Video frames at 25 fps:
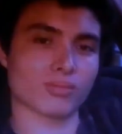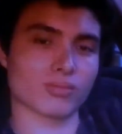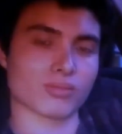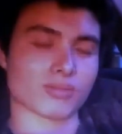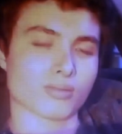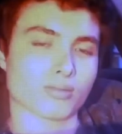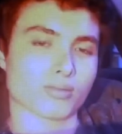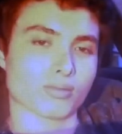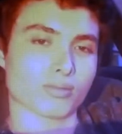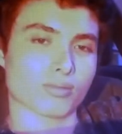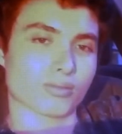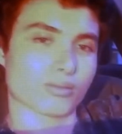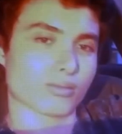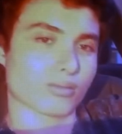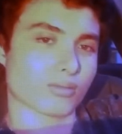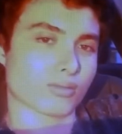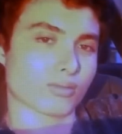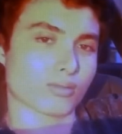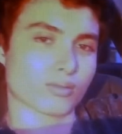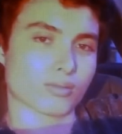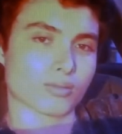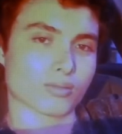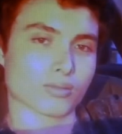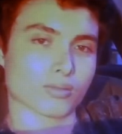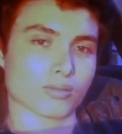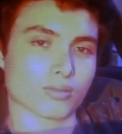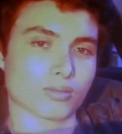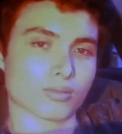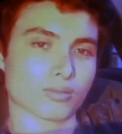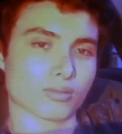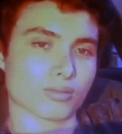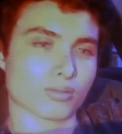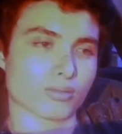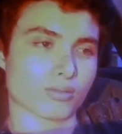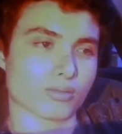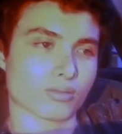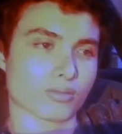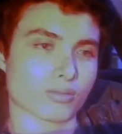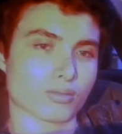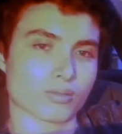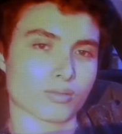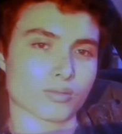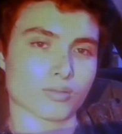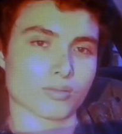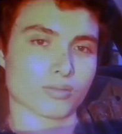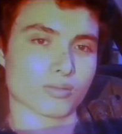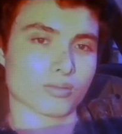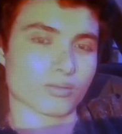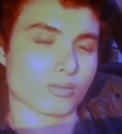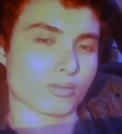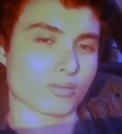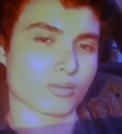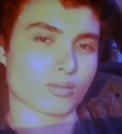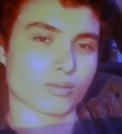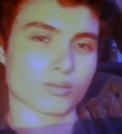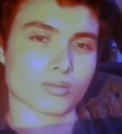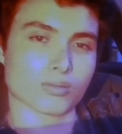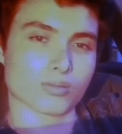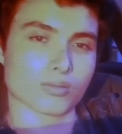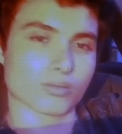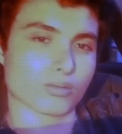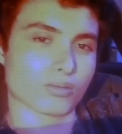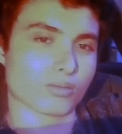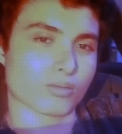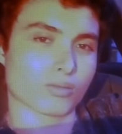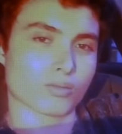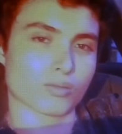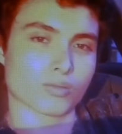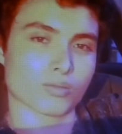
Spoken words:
(no one is talking)